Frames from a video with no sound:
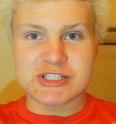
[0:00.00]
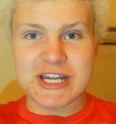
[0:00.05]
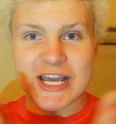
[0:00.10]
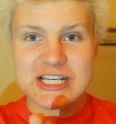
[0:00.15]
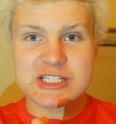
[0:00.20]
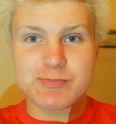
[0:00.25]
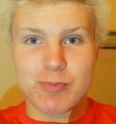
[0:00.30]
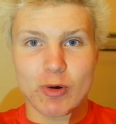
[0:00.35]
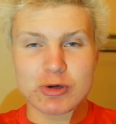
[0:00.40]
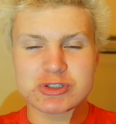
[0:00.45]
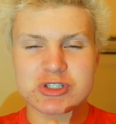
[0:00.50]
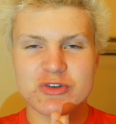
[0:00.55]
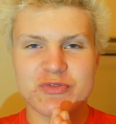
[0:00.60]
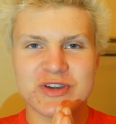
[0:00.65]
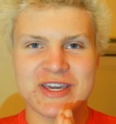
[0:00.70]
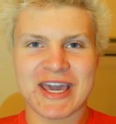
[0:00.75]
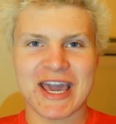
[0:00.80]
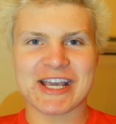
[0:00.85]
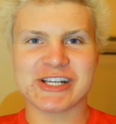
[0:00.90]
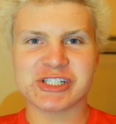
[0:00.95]
Today's post
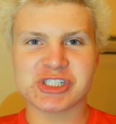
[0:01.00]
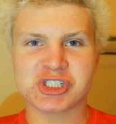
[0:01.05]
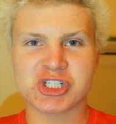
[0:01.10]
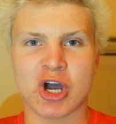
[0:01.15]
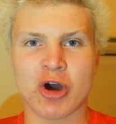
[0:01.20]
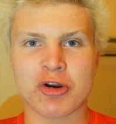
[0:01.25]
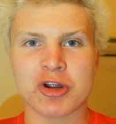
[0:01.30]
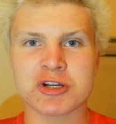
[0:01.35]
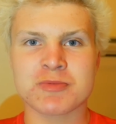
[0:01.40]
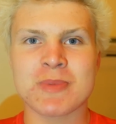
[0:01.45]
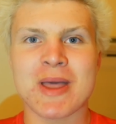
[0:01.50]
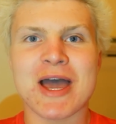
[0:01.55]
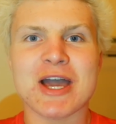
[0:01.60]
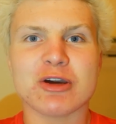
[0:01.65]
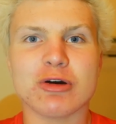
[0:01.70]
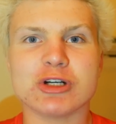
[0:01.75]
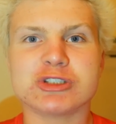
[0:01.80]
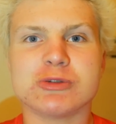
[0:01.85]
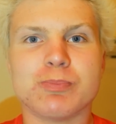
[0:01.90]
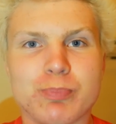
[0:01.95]
notification shoutout
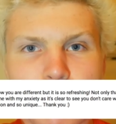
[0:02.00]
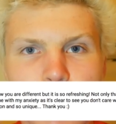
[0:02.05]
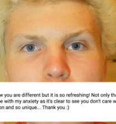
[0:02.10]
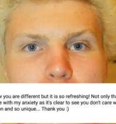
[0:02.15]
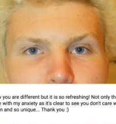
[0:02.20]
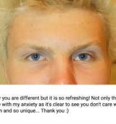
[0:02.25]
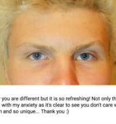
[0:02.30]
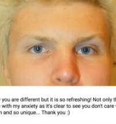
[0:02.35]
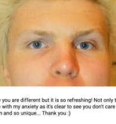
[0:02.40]
goes to boom,